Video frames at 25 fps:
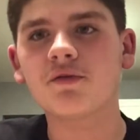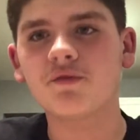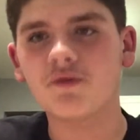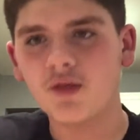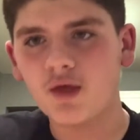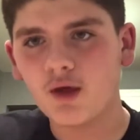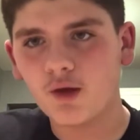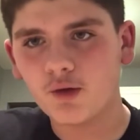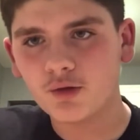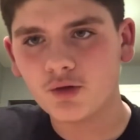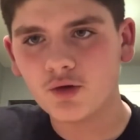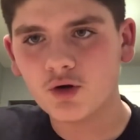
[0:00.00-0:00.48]
of a
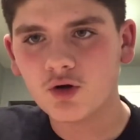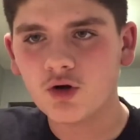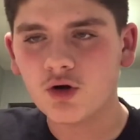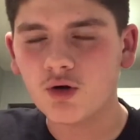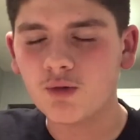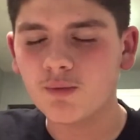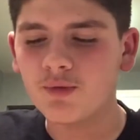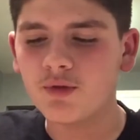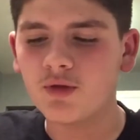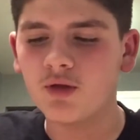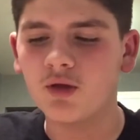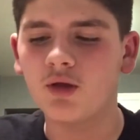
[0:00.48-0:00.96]
Thousand
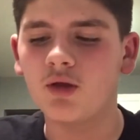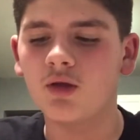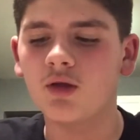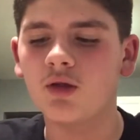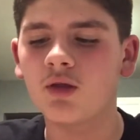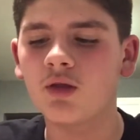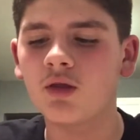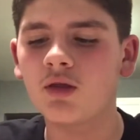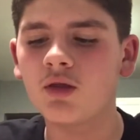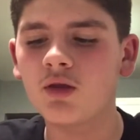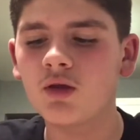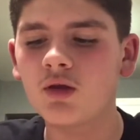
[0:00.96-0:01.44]

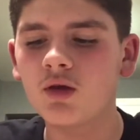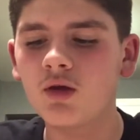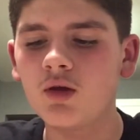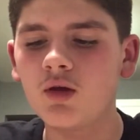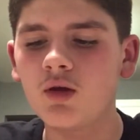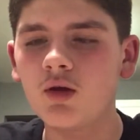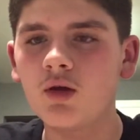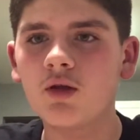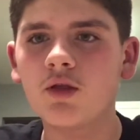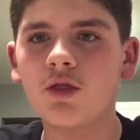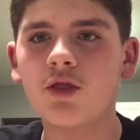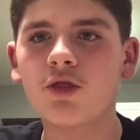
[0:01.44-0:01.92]
Corpses,
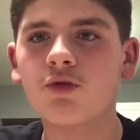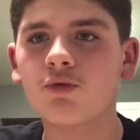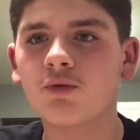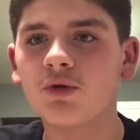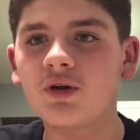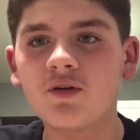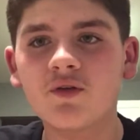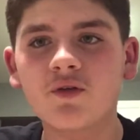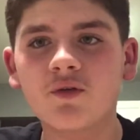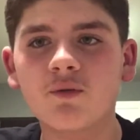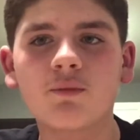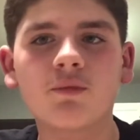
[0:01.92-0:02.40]

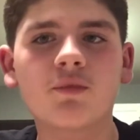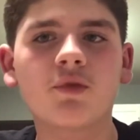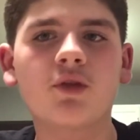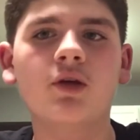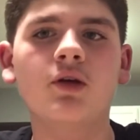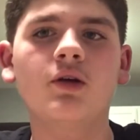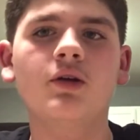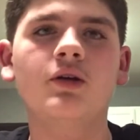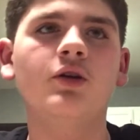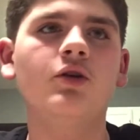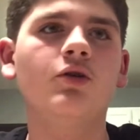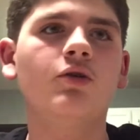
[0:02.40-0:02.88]
3
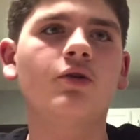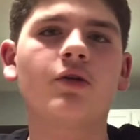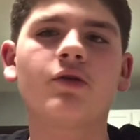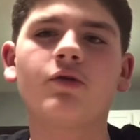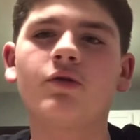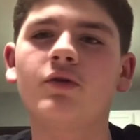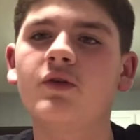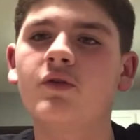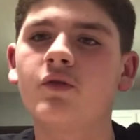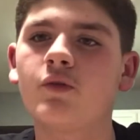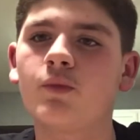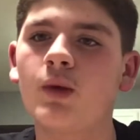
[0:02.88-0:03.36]

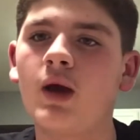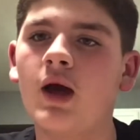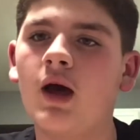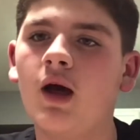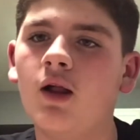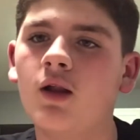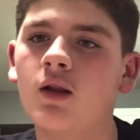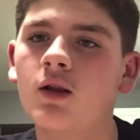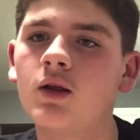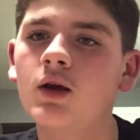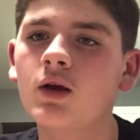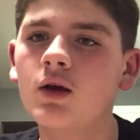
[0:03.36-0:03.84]
from
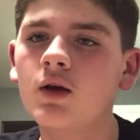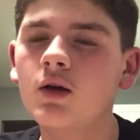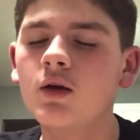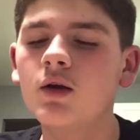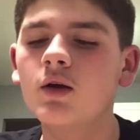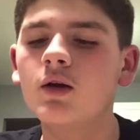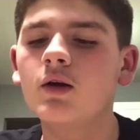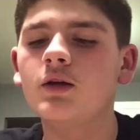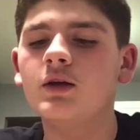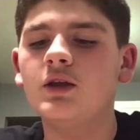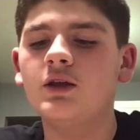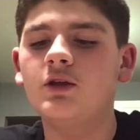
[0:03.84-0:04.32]
Hell,
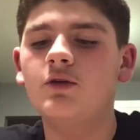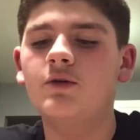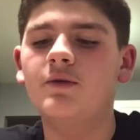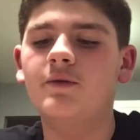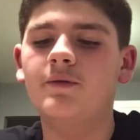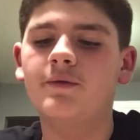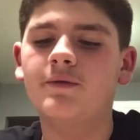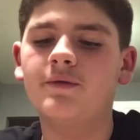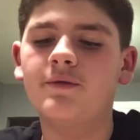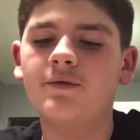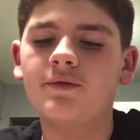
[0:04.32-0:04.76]
you